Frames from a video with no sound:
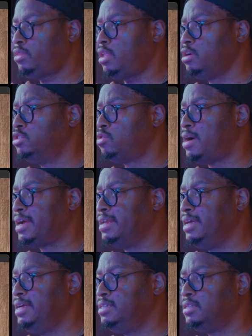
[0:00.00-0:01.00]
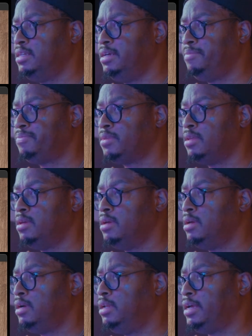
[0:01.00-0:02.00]
So I can easily
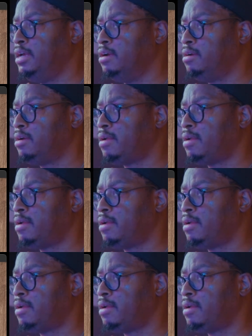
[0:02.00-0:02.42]
click here.